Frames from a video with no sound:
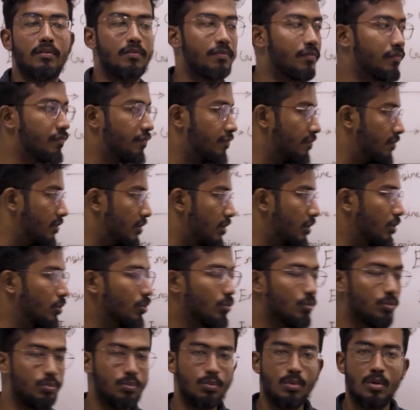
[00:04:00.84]
if
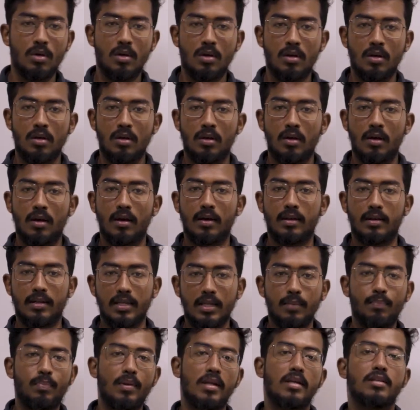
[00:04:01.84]
you
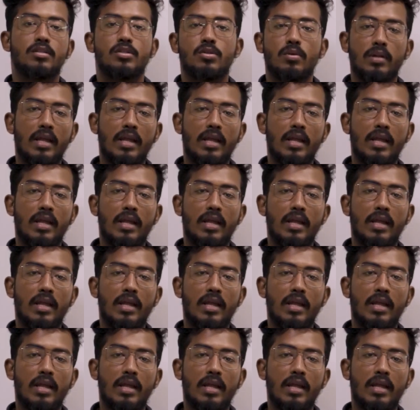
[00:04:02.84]
replace